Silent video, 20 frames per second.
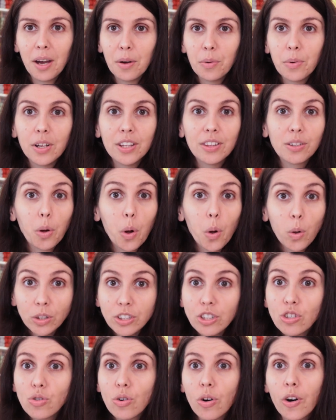I want all
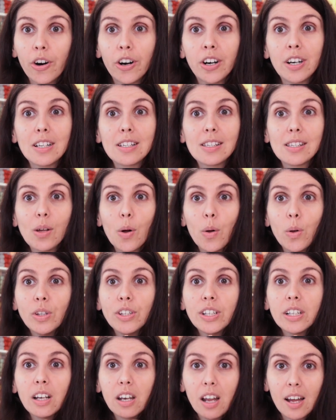the drawers, all
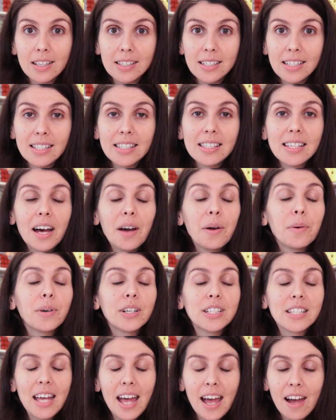the closets, I
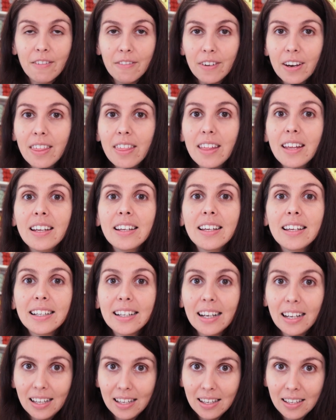want everything
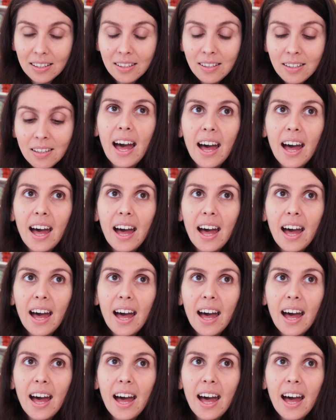clean.